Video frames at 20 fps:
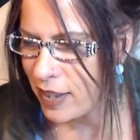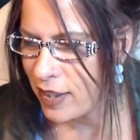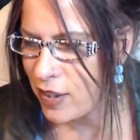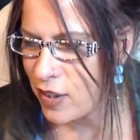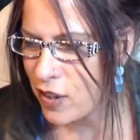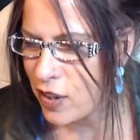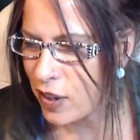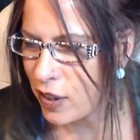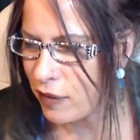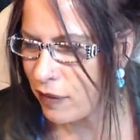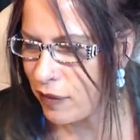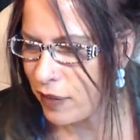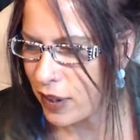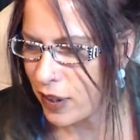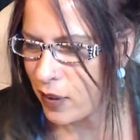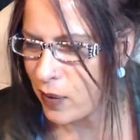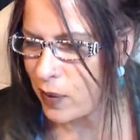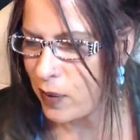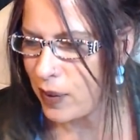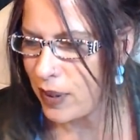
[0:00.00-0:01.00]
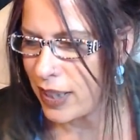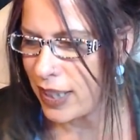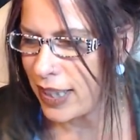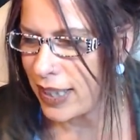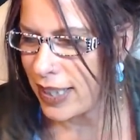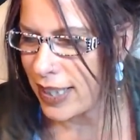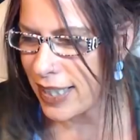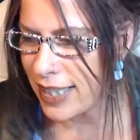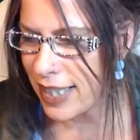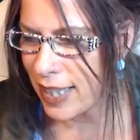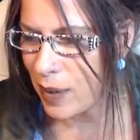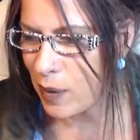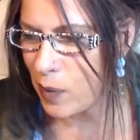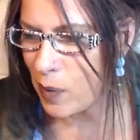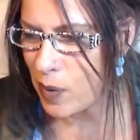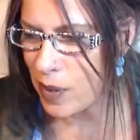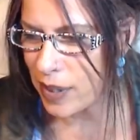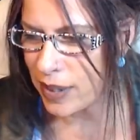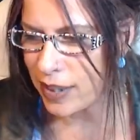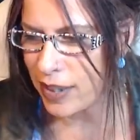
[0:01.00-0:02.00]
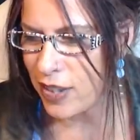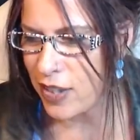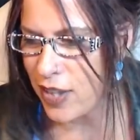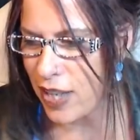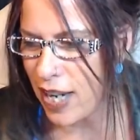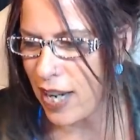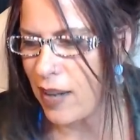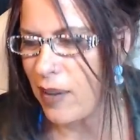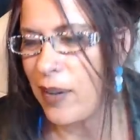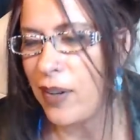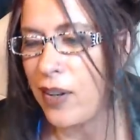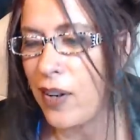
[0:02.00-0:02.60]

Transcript: Sugar free Kool Aid. That's like a waterless shower.